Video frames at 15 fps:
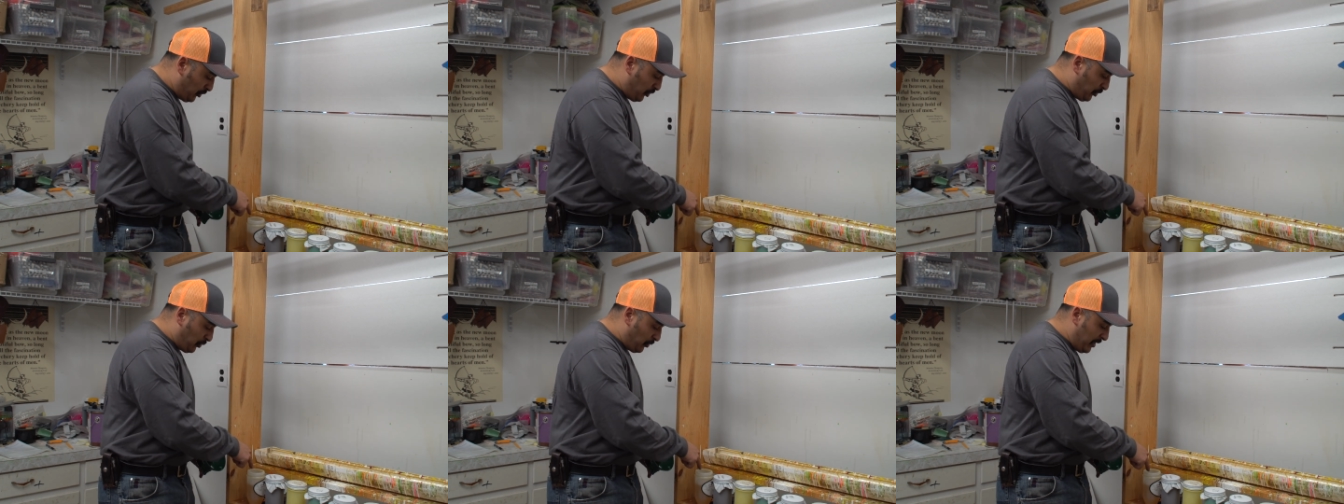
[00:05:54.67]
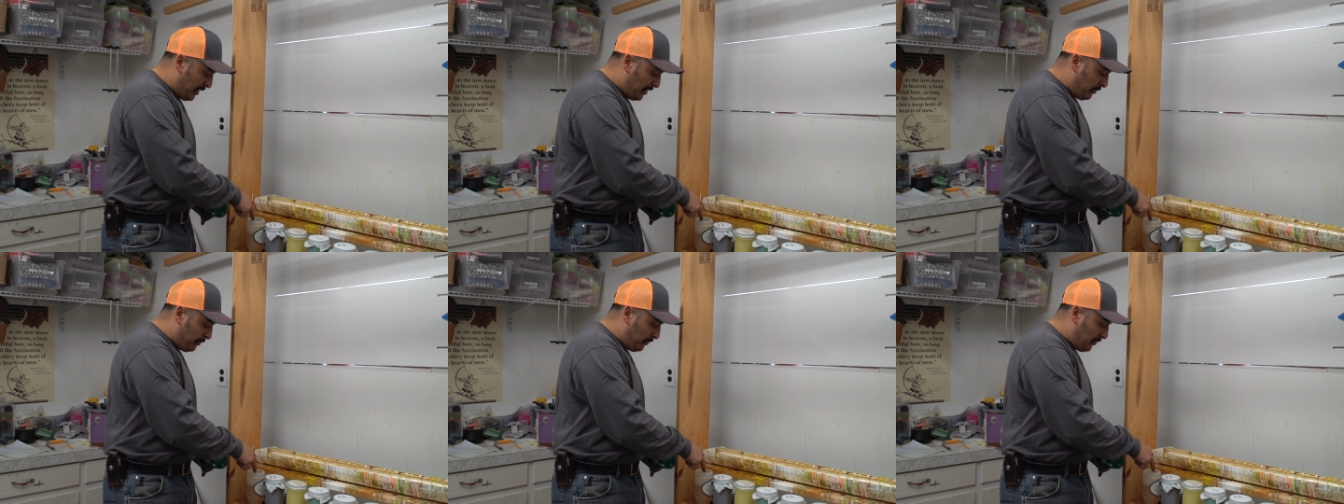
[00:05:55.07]

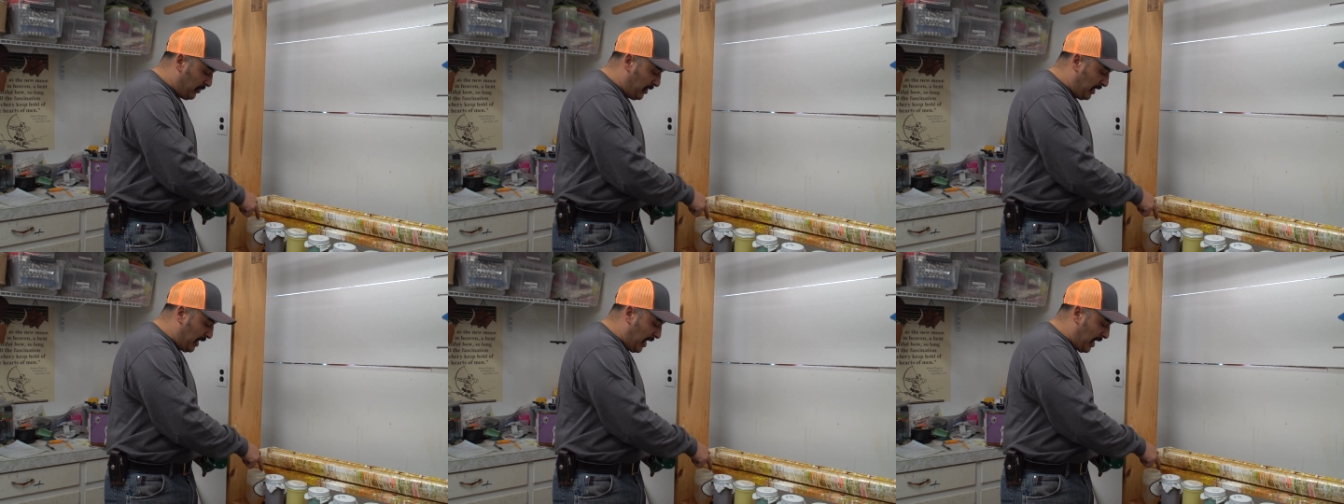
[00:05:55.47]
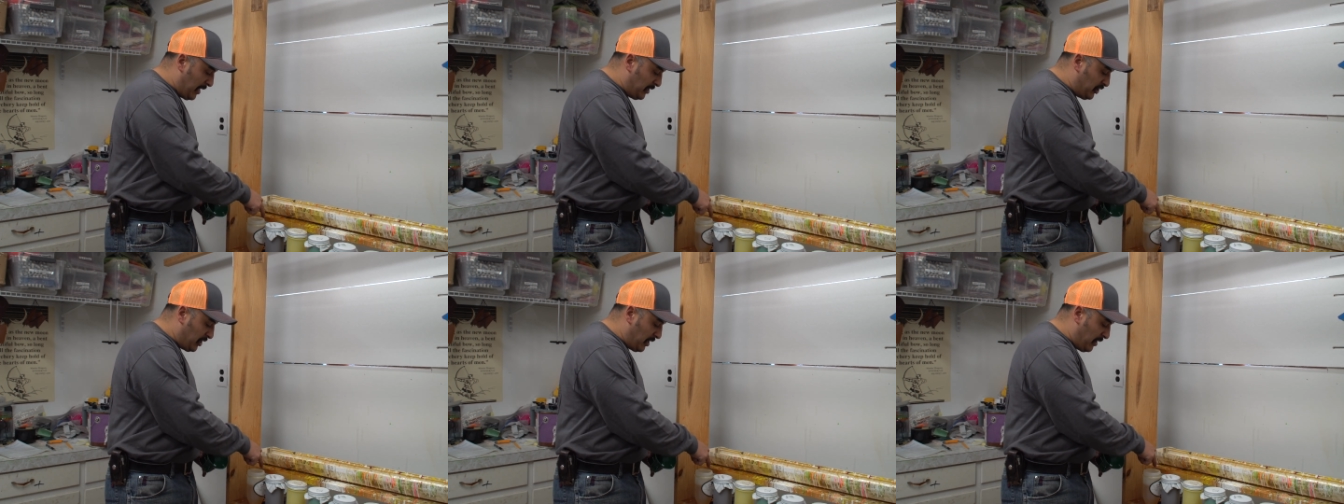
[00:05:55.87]
trim the
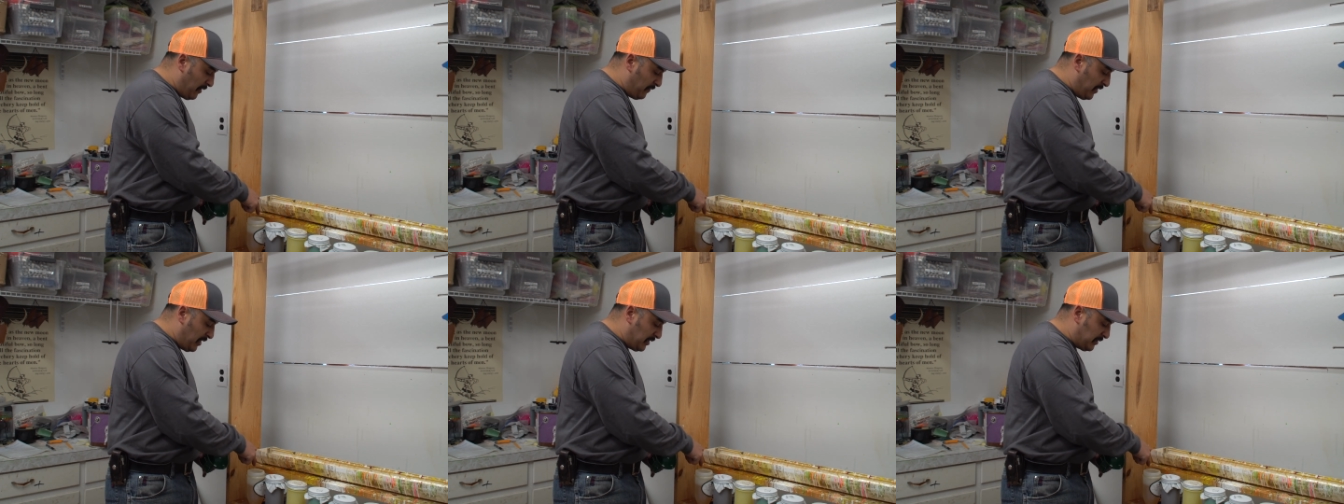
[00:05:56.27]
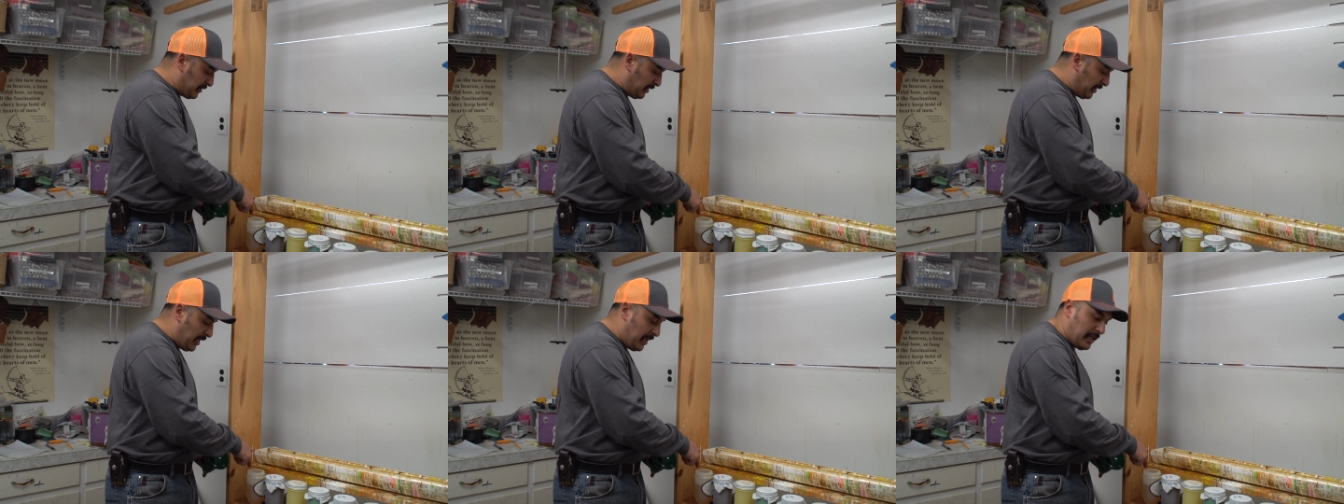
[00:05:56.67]
edge of
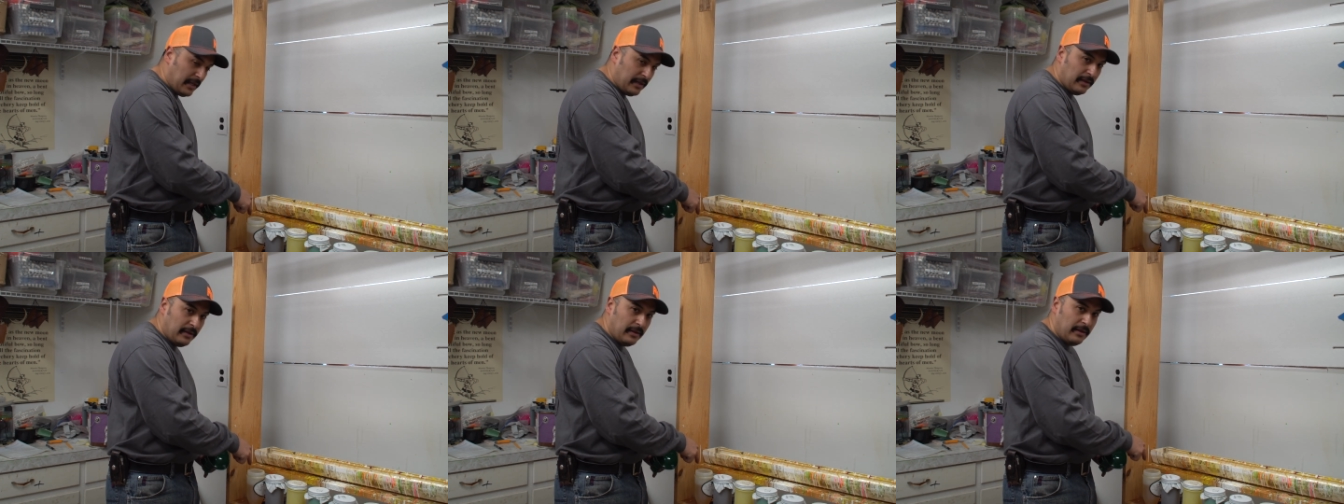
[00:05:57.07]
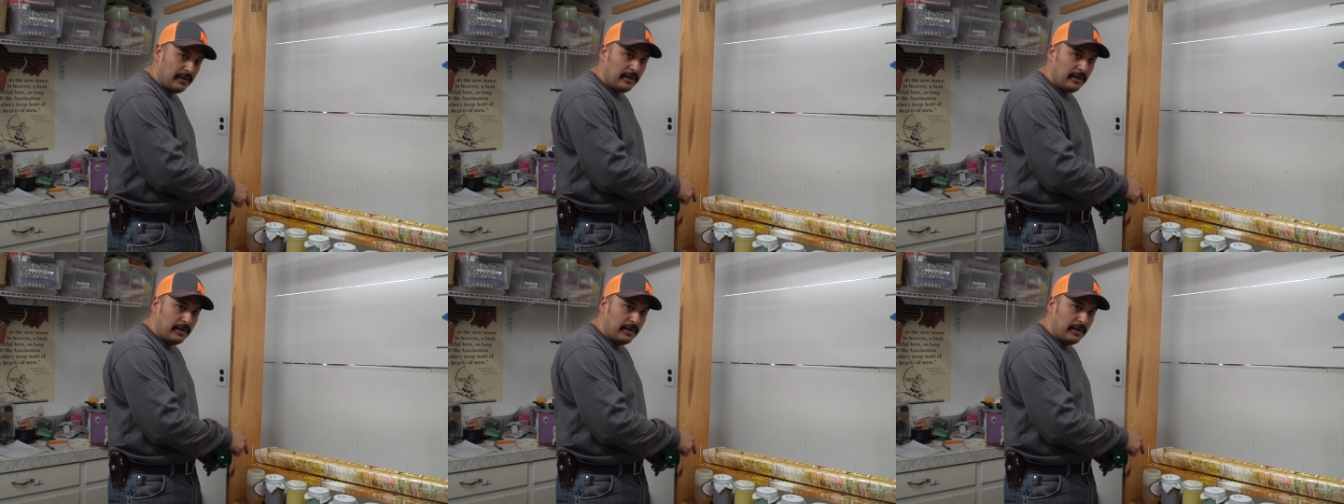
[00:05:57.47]
this lid